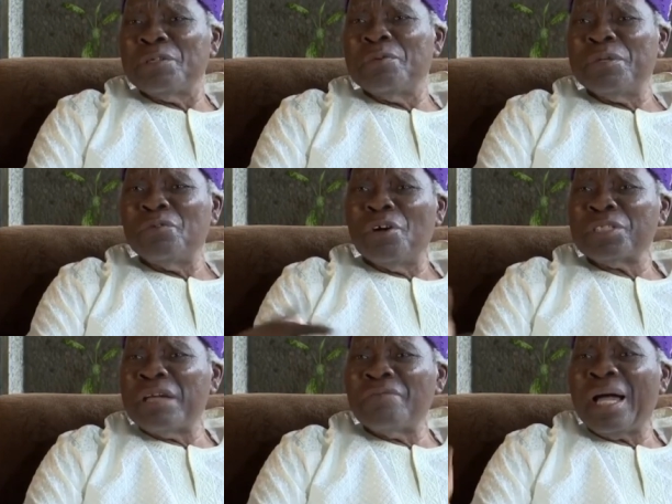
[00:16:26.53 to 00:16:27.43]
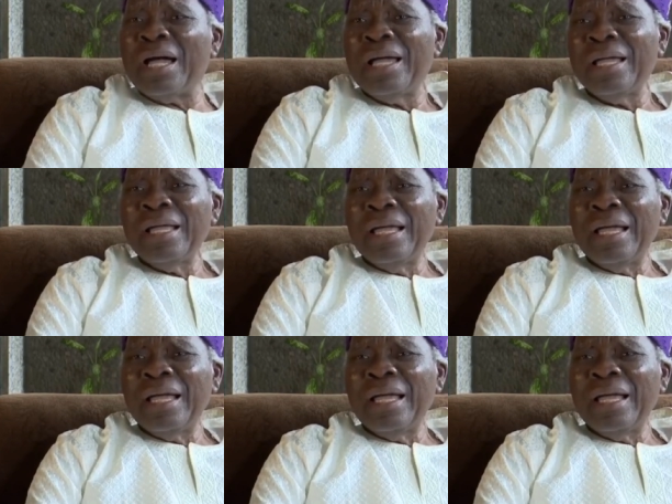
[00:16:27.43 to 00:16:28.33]
you'll be whatever.
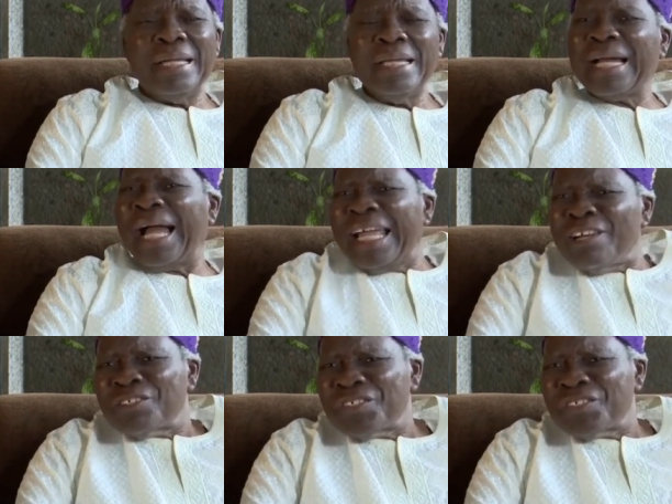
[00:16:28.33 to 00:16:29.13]
And he cannot